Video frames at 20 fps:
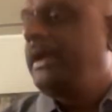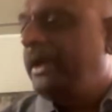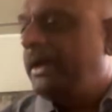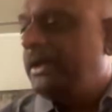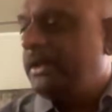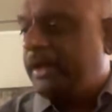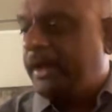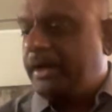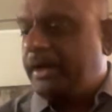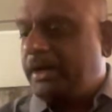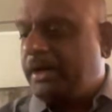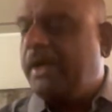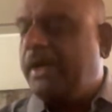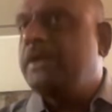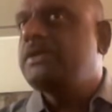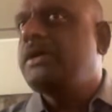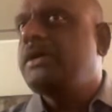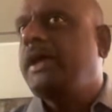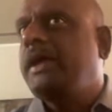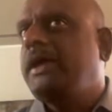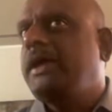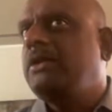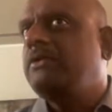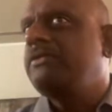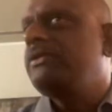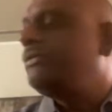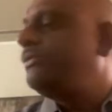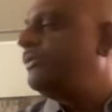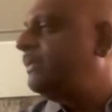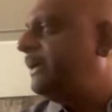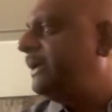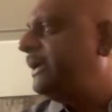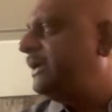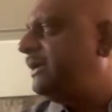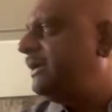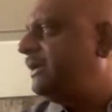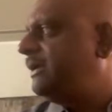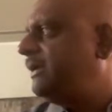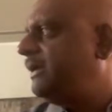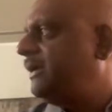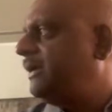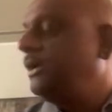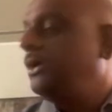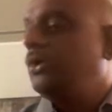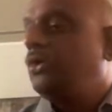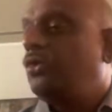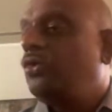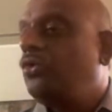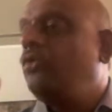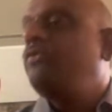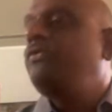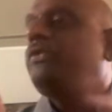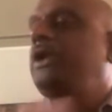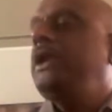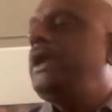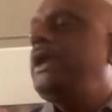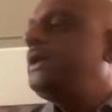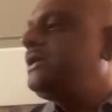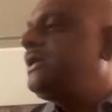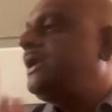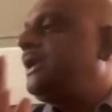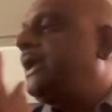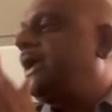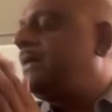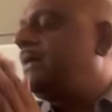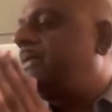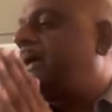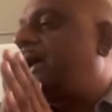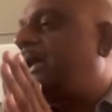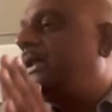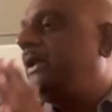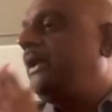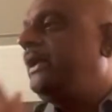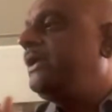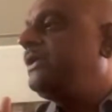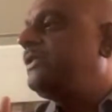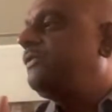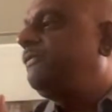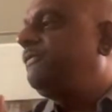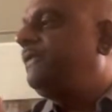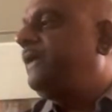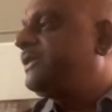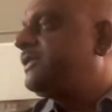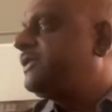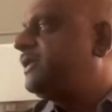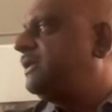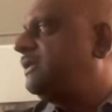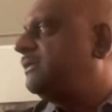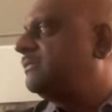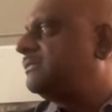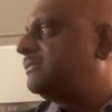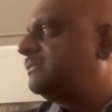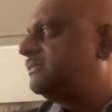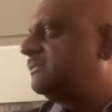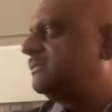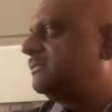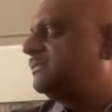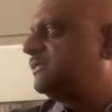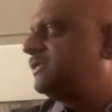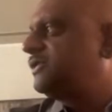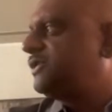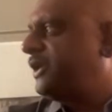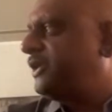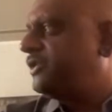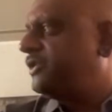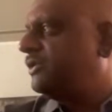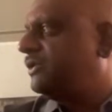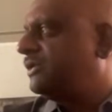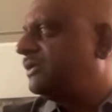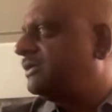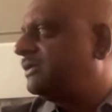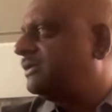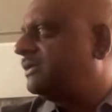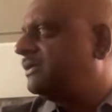in the entire cycle of the woman, ovulation ke baad it is fixed schedule.